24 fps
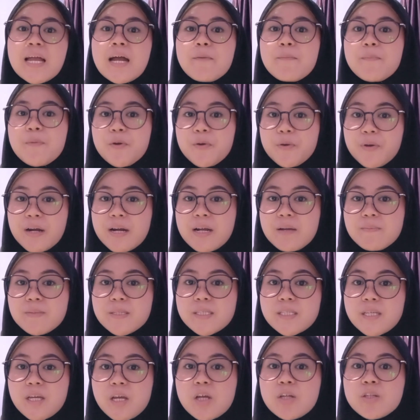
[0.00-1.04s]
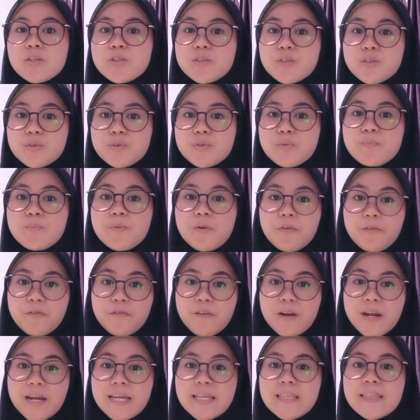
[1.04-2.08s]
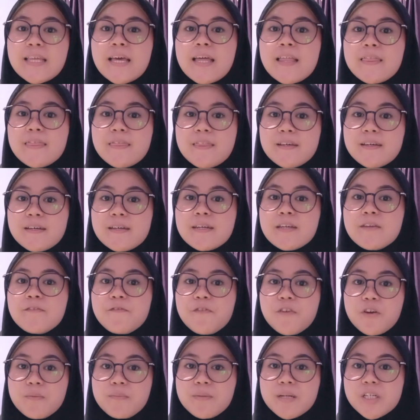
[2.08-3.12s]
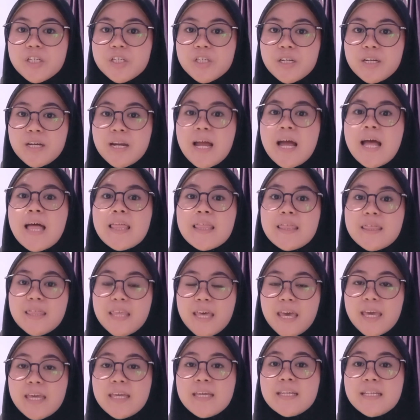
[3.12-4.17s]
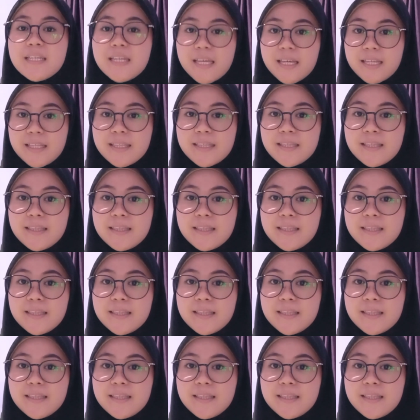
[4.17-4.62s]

programs to provide the information they need.